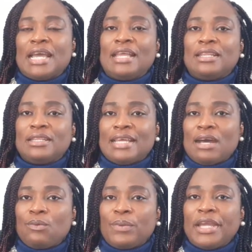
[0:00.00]
And
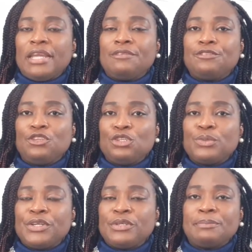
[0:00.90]
that way, if you
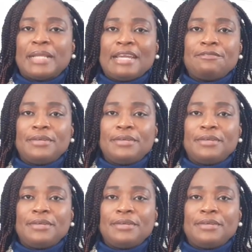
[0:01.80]
want to apply